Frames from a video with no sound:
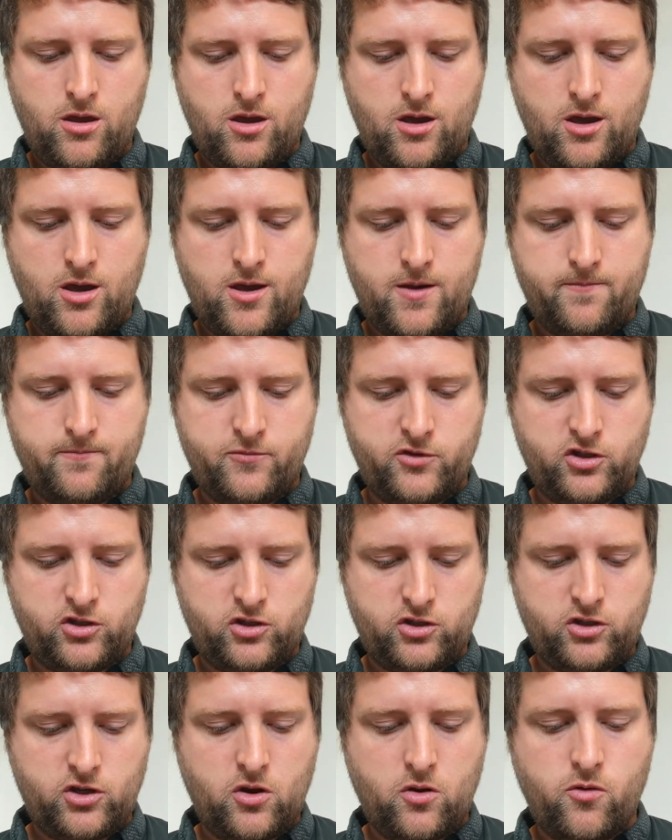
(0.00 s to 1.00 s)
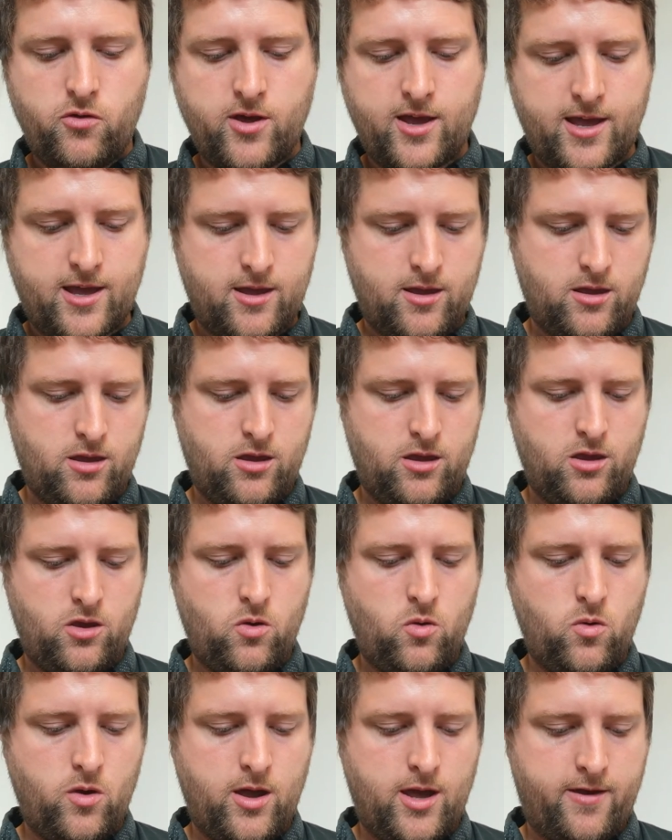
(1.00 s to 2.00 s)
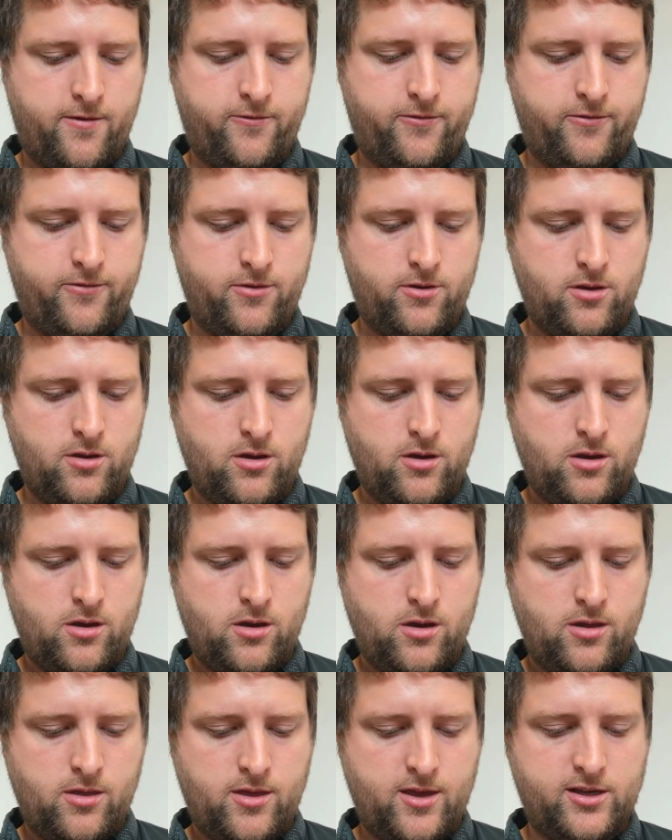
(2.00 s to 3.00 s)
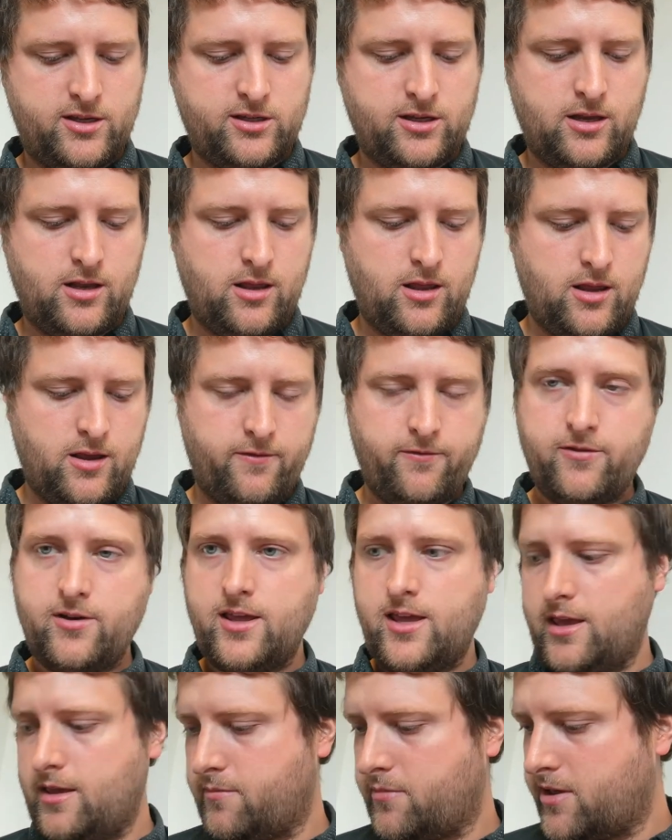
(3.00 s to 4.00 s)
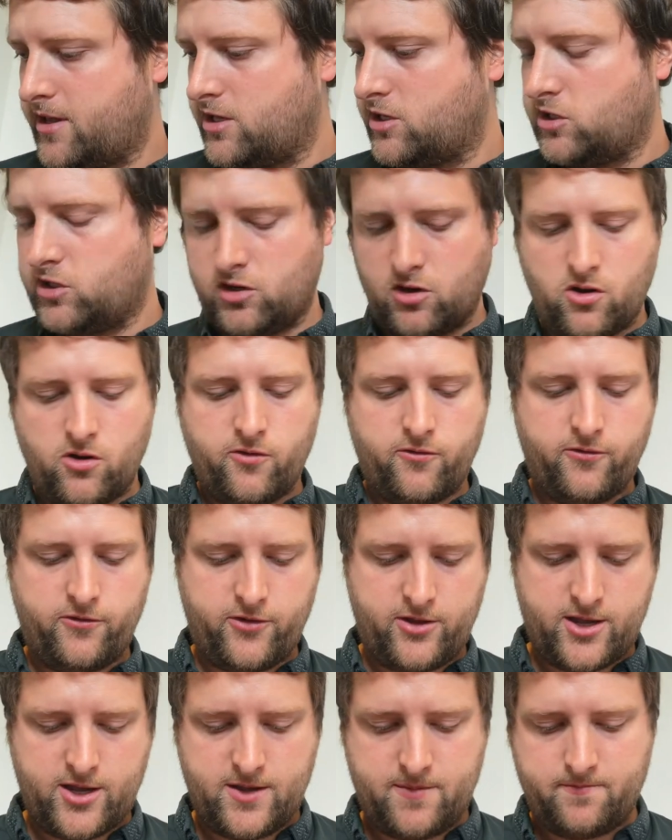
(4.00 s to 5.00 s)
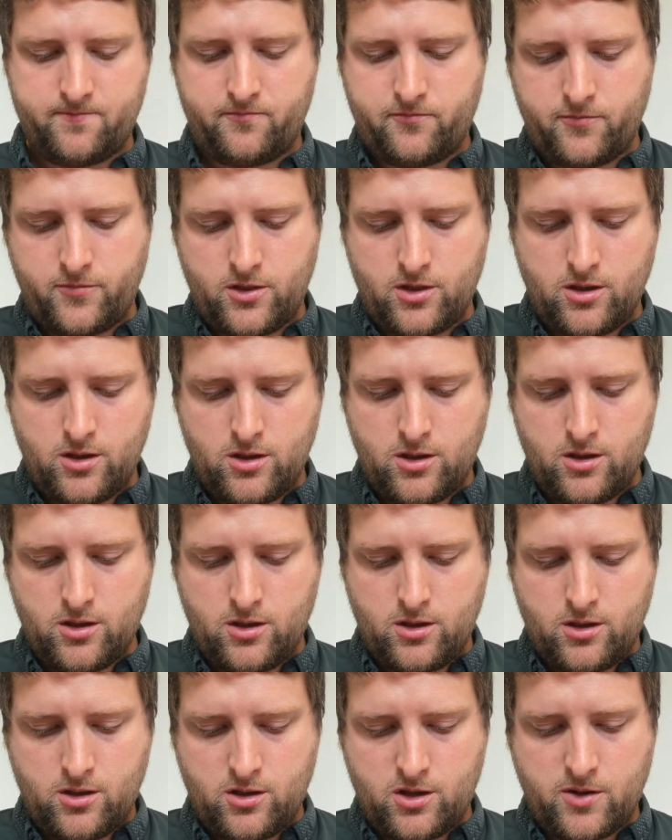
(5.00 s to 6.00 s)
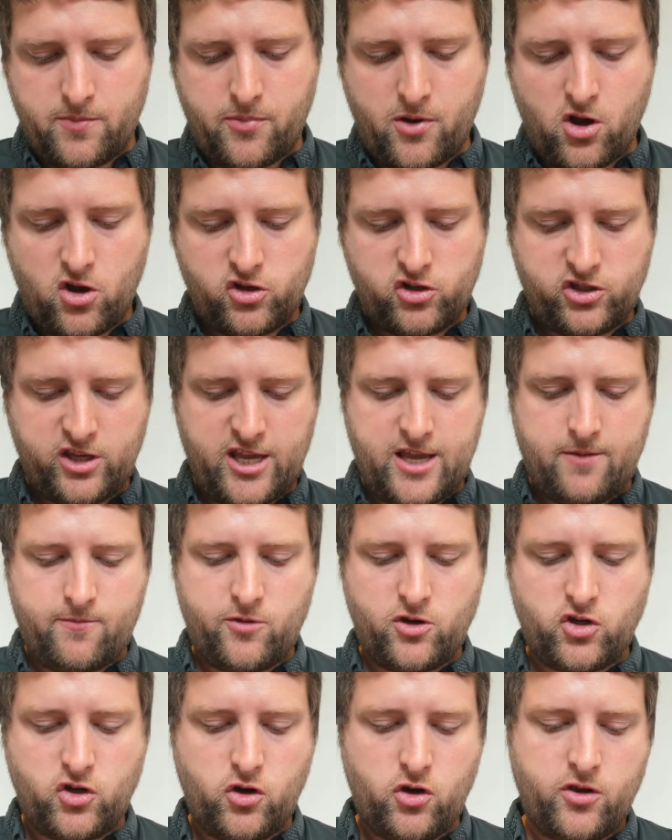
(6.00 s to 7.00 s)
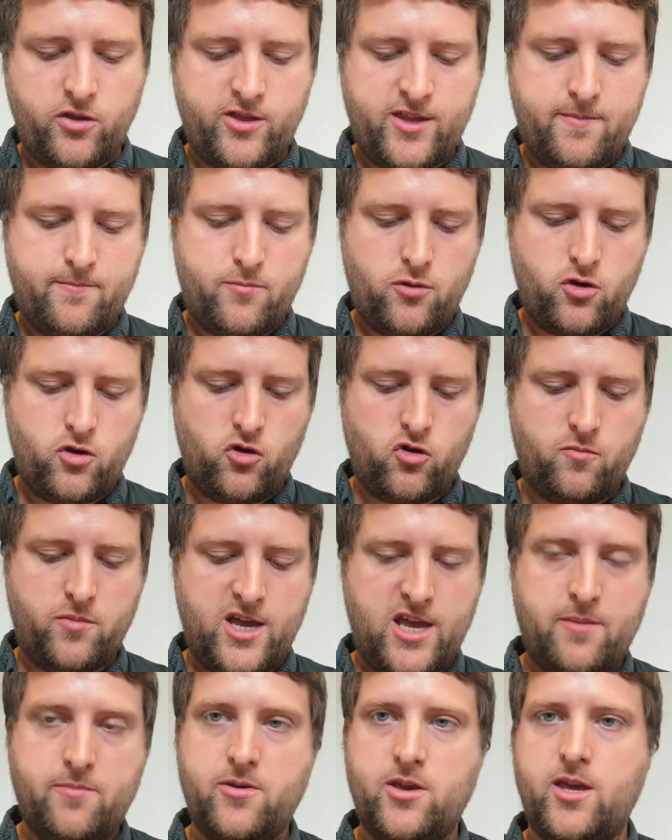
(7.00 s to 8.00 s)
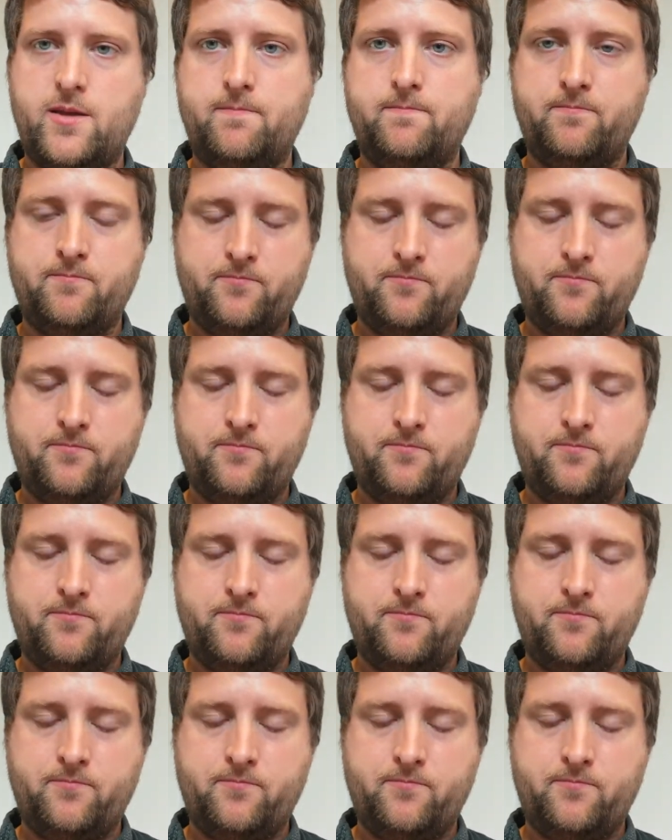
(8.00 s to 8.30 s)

um, so that you have this lovely piece of um, a basket which you can then put your baby in.